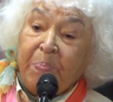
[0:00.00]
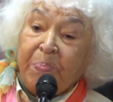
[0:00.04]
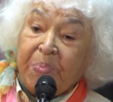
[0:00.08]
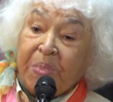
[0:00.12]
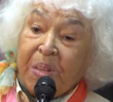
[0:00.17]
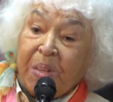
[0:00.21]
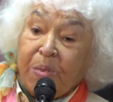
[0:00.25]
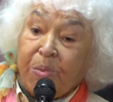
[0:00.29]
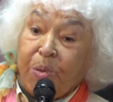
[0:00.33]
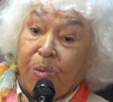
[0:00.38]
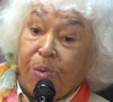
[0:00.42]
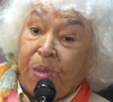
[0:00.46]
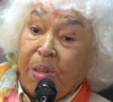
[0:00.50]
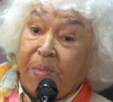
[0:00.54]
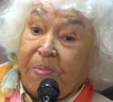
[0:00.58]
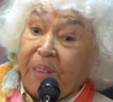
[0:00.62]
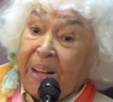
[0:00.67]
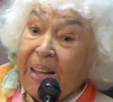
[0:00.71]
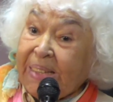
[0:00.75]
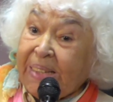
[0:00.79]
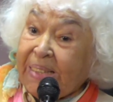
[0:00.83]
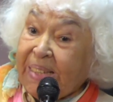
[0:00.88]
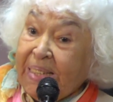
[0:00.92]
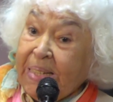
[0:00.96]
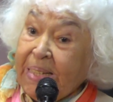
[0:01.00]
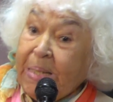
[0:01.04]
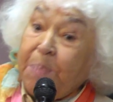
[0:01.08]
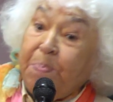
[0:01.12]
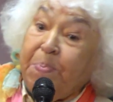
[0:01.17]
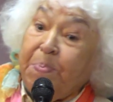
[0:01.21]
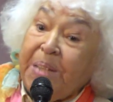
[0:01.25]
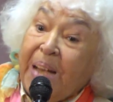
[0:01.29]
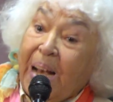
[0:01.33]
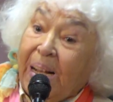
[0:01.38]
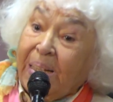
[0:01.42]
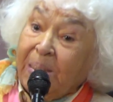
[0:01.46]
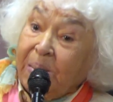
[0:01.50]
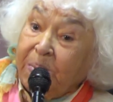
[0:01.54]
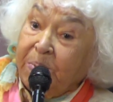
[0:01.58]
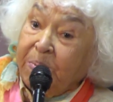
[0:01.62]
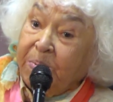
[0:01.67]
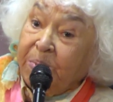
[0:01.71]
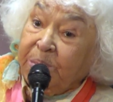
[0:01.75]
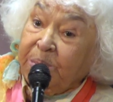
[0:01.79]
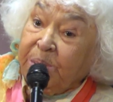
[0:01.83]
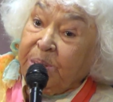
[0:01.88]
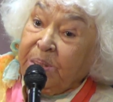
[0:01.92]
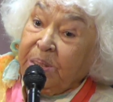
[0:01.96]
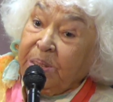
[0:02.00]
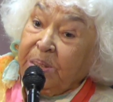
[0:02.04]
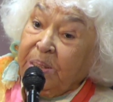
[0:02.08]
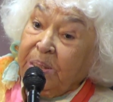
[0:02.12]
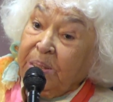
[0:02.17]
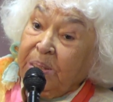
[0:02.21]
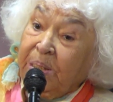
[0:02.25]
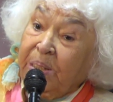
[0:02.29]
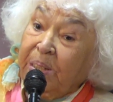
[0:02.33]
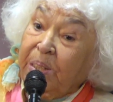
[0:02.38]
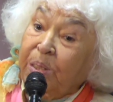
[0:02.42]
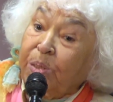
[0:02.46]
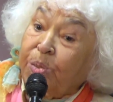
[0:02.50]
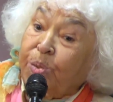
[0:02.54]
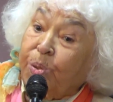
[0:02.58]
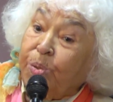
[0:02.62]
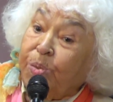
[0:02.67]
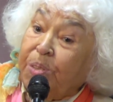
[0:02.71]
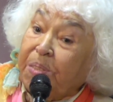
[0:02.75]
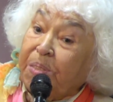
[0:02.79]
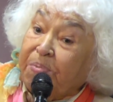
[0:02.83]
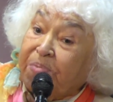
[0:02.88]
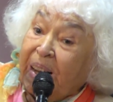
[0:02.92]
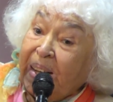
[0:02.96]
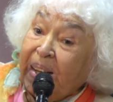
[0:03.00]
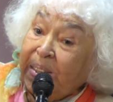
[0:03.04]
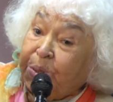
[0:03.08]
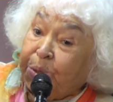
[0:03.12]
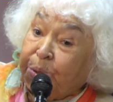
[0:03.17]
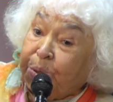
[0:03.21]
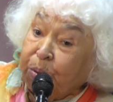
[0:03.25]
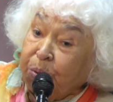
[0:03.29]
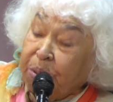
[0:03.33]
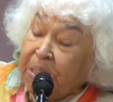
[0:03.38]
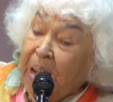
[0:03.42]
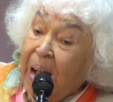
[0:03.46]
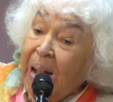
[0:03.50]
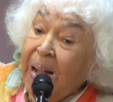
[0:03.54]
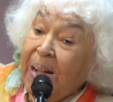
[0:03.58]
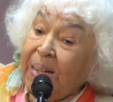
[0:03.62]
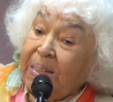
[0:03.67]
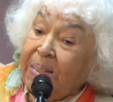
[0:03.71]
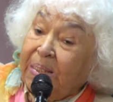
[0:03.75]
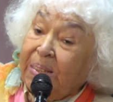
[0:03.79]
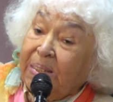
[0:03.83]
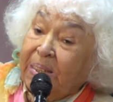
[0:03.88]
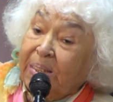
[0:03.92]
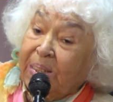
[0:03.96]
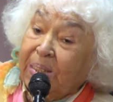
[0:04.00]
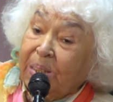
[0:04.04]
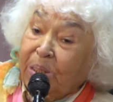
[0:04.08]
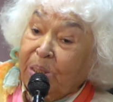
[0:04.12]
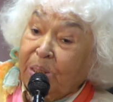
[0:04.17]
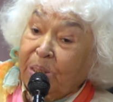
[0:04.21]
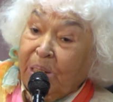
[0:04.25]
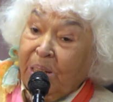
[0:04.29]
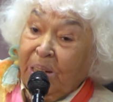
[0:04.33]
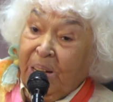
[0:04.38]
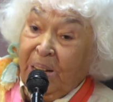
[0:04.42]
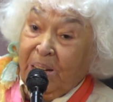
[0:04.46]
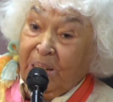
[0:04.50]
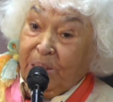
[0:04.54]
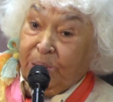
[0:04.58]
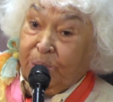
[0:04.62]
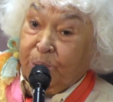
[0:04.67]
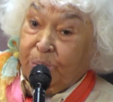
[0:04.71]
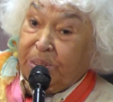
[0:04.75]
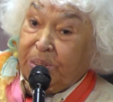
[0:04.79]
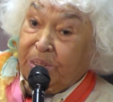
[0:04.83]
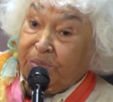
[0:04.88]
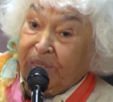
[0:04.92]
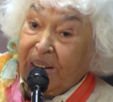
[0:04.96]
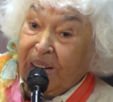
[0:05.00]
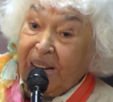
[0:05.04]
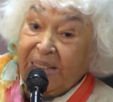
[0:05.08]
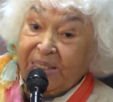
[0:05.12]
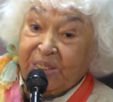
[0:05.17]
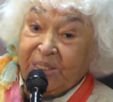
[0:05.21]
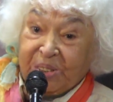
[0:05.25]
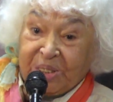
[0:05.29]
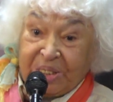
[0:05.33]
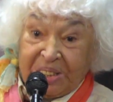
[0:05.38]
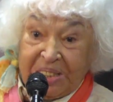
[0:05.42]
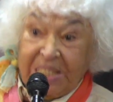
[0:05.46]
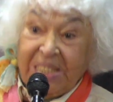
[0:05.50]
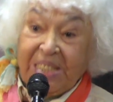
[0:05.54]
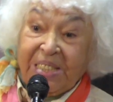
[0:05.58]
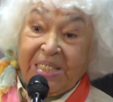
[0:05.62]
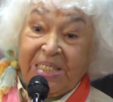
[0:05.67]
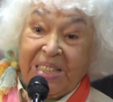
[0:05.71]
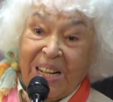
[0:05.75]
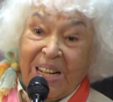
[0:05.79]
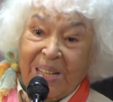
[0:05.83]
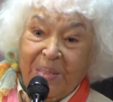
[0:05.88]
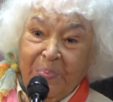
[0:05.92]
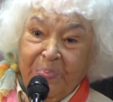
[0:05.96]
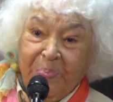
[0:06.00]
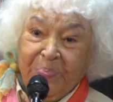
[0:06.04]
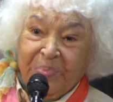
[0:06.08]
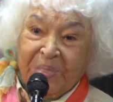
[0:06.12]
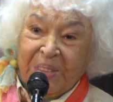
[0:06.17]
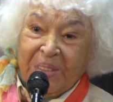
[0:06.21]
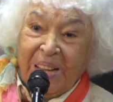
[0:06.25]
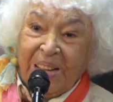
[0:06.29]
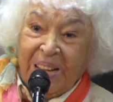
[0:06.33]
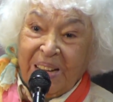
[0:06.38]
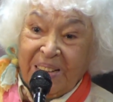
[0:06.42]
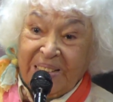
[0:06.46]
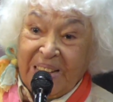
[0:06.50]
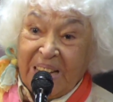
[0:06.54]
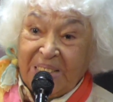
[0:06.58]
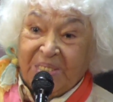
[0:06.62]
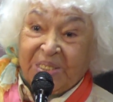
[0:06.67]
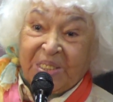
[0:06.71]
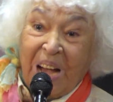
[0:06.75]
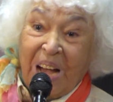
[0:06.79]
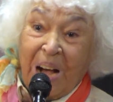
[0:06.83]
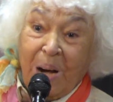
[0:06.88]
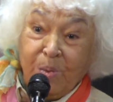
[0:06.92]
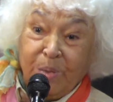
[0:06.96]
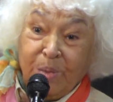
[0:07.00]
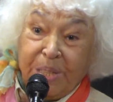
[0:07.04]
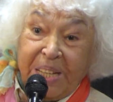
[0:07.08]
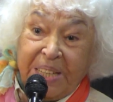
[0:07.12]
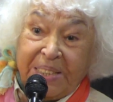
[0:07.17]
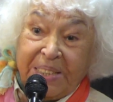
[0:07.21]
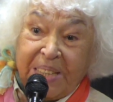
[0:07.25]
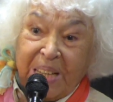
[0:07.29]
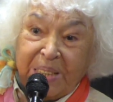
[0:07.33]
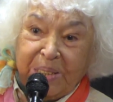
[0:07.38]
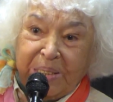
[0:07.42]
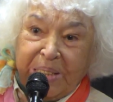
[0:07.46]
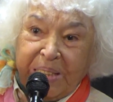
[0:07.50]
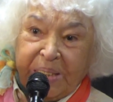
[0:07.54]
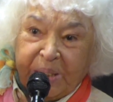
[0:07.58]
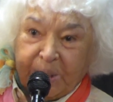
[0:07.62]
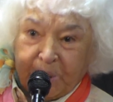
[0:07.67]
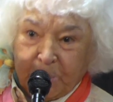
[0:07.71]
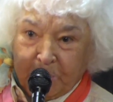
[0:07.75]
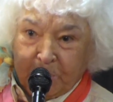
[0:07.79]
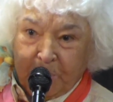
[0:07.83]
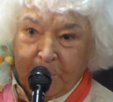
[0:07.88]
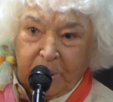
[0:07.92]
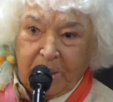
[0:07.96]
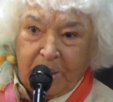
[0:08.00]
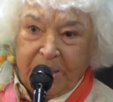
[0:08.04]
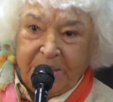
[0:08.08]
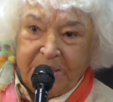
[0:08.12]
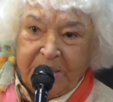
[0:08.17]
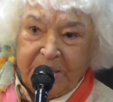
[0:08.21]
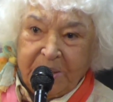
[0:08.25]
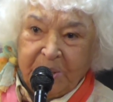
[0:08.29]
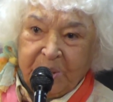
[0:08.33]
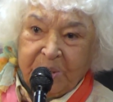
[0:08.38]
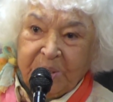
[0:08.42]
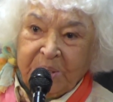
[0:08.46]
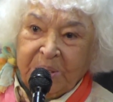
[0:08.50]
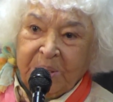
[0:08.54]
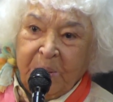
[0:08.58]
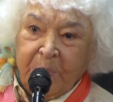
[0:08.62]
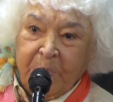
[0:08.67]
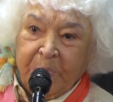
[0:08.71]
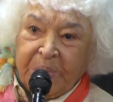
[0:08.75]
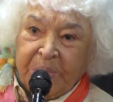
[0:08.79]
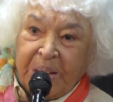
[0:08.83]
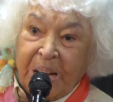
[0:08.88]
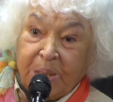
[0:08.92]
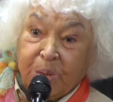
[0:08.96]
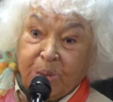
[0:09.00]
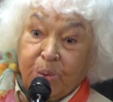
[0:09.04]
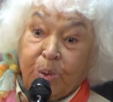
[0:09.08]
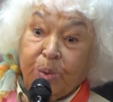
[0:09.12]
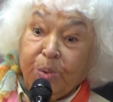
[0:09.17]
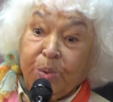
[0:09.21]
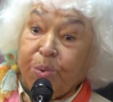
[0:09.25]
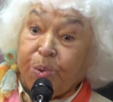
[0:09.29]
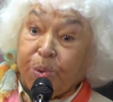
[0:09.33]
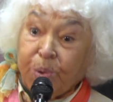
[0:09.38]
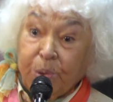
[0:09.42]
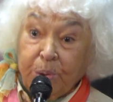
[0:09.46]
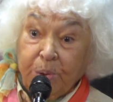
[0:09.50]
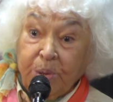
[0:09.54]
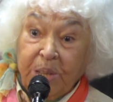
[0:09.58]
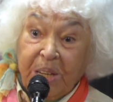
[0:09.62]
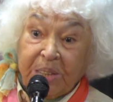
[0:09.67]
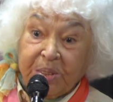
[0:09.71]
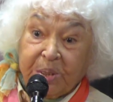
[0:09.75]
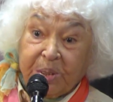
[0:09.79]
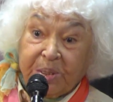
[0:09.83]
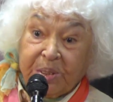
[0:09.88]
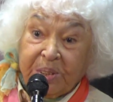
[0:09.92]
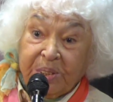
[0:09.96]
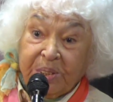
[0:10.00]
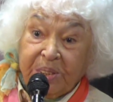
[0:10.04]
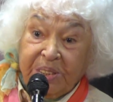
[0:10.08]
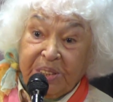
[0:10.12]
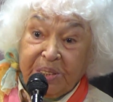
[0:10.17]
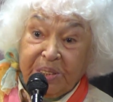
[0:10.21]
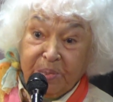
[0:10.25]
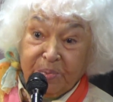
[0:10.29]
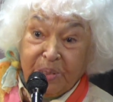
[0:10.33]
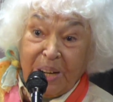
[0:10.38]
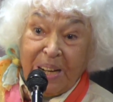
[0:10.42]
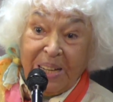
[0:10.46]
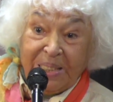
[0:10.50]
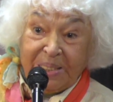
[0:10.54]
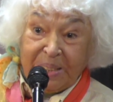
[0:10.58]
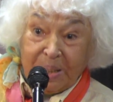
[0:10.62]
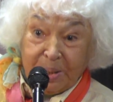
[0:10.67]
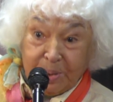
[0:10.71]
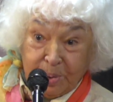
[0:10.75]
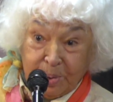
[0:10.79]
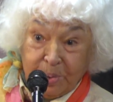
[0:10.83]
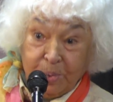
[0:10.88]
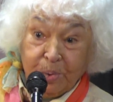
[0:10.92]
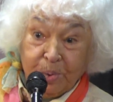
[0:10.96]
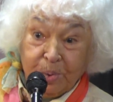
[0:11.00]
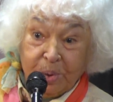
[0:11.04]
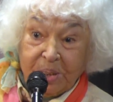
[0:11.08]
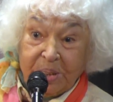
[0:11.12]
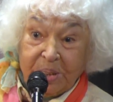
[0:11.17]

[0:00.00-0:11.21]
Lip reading: to divide Libya, to divide Sudan, to divide Syria. That's how they can exploit us and control us, divide and rule.